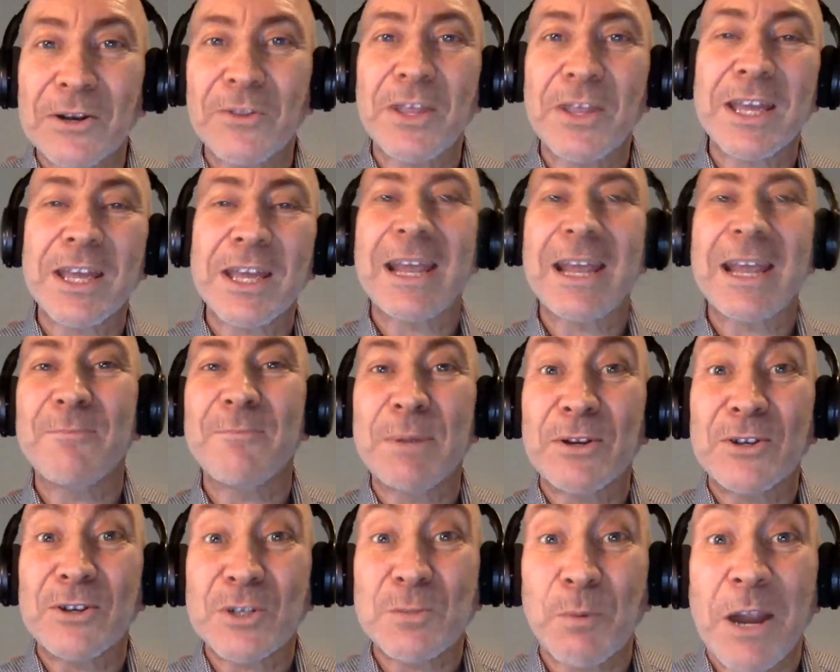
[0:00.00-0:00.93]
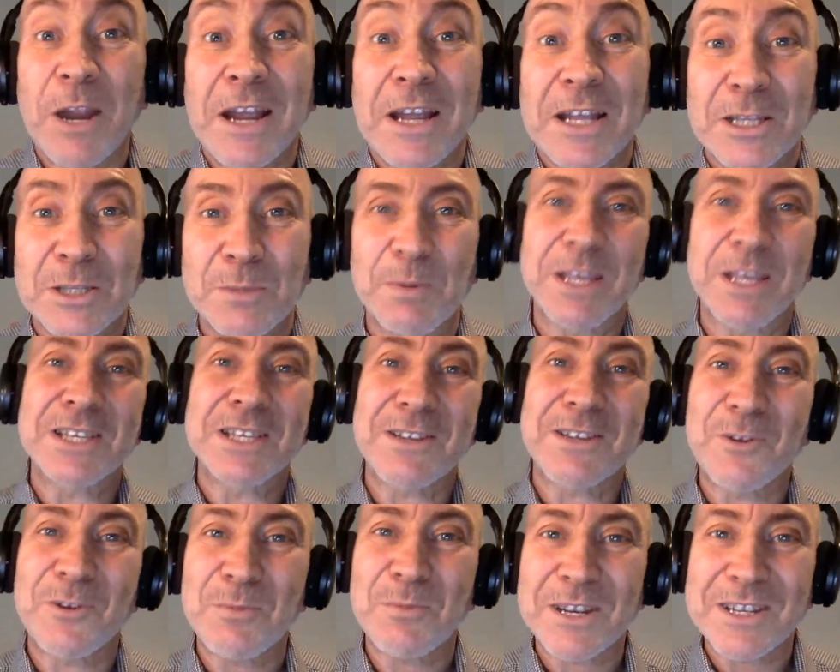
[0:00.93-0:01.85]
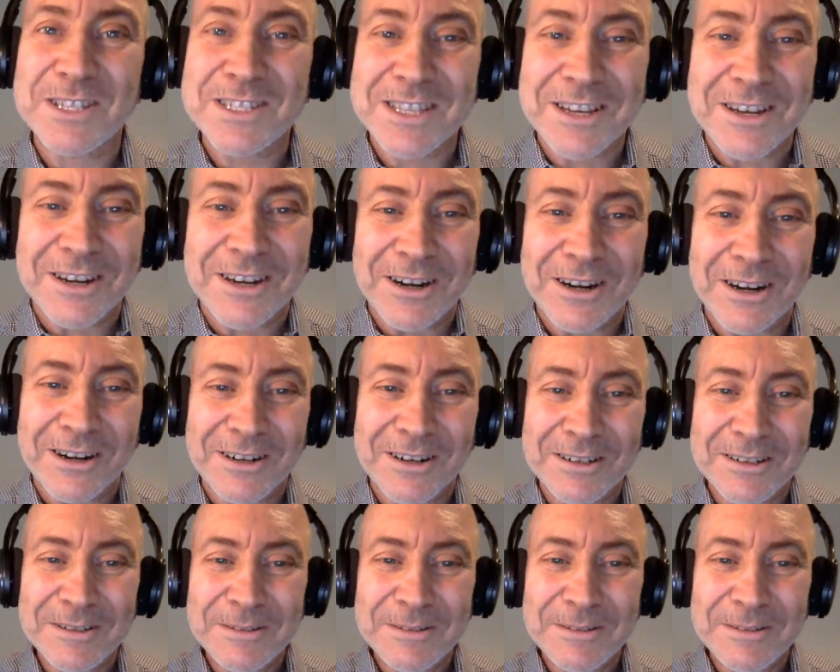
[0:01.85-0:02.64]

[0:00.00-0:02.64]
they can have bigger spreads because everybody's there,